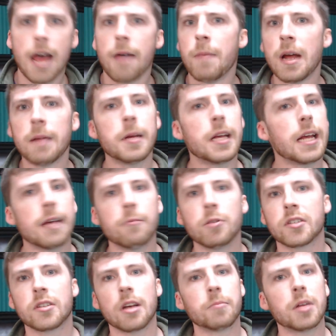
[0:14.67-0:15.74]
Maybe it
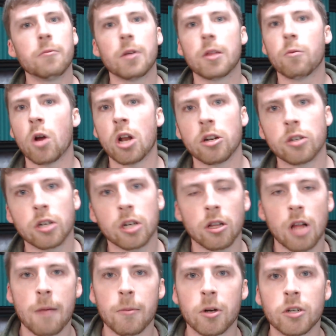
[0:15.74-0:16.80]
was something with 100
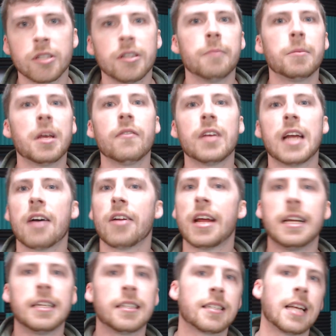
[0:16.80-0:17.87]
kilometers and then giving out
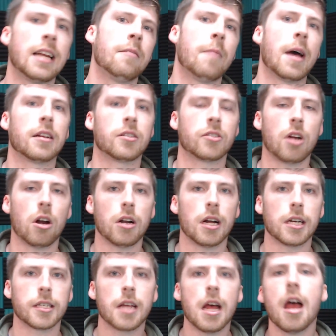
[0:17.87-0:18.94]
an insane amount of
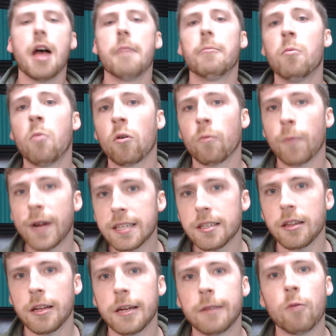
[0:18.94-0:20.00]
Stardust, but more
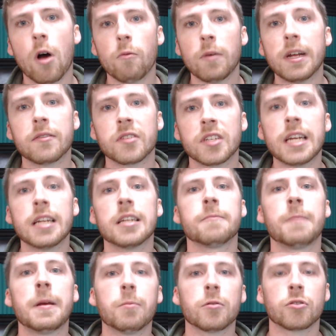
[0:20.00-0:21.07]
recently what we have seen is
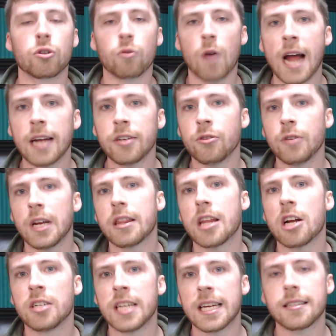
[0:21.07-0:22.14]
people trying to get
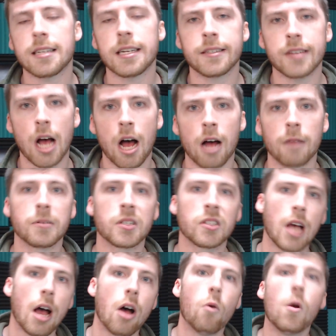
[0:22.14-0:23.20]
their distance up
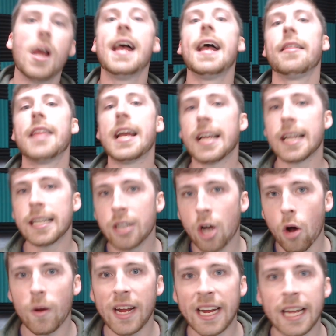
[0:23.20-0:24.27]
so they can
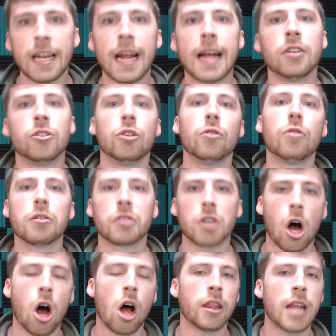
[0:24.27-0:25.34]
go in and do those
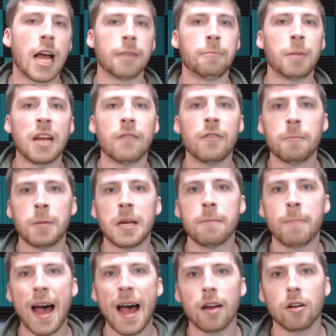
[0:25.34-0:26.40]
online PvP
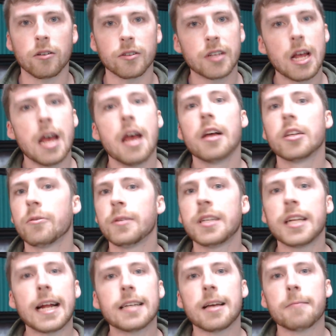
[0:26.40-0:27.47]
battles. So in
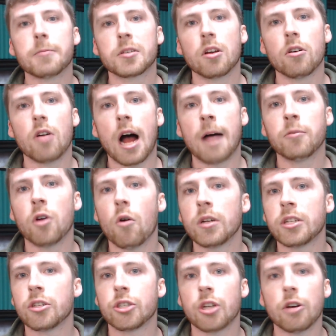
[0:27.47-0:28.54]
today's episode, I'm
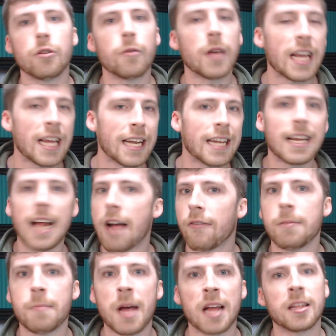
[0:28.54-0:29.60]
going to show you any and
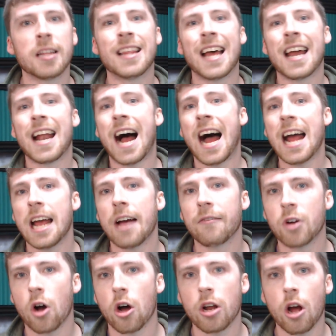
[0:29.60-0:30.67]
every method that I have
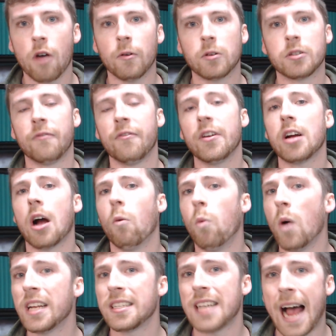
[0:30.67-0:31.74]
gone over to figure out
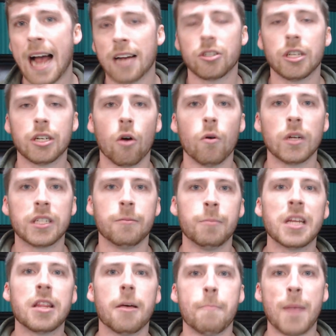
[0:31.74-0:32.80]
what is actually going to
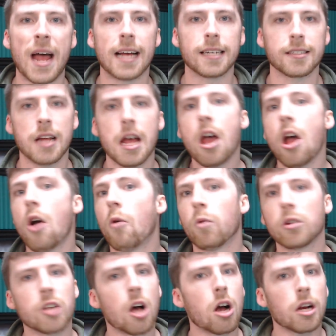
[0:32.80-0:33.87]
be the best. We're
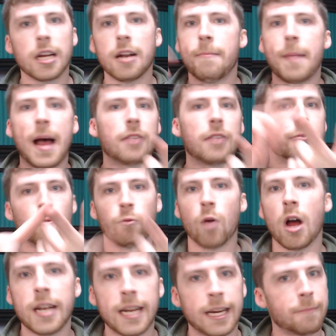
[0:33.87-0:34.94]
talking about
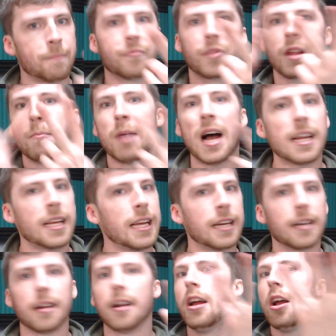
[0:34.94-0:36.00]
running,
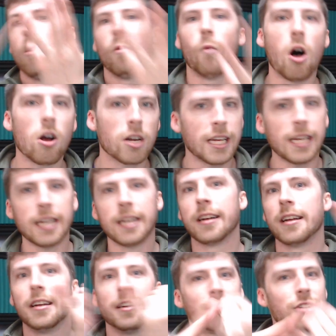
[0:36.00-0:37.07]
biking, walking,
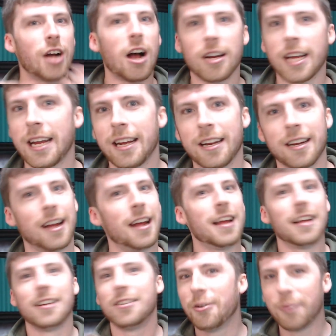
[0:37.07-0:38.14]
jogging,
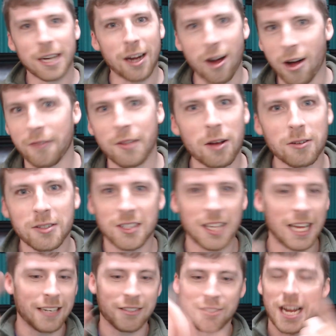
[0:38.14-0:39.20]
doing all of those
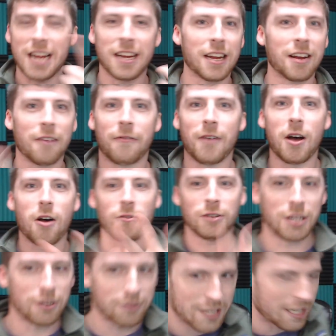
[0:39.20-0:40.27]
things, shaking a phone,
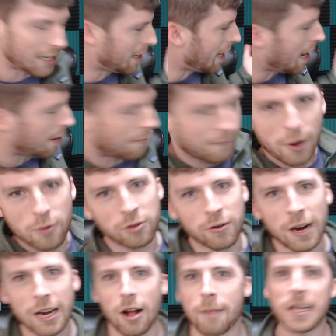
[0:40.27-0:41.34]
using a phone
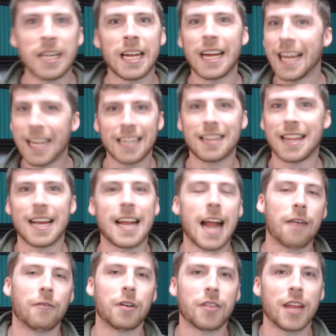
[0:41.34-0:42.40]
cradle. I mean, anything and
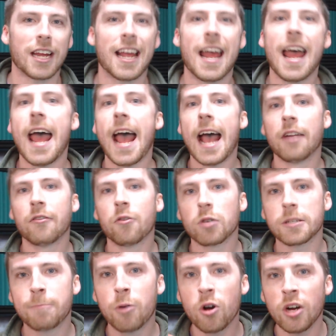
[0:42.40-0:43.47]
everything, and of course,
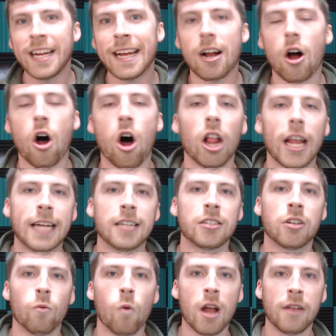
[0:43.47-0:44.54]
putting it all into
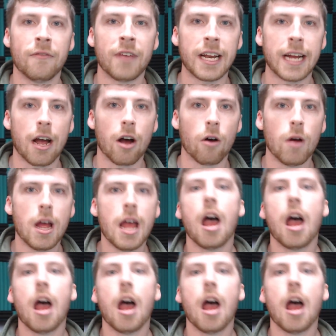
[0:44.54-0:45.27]
one video.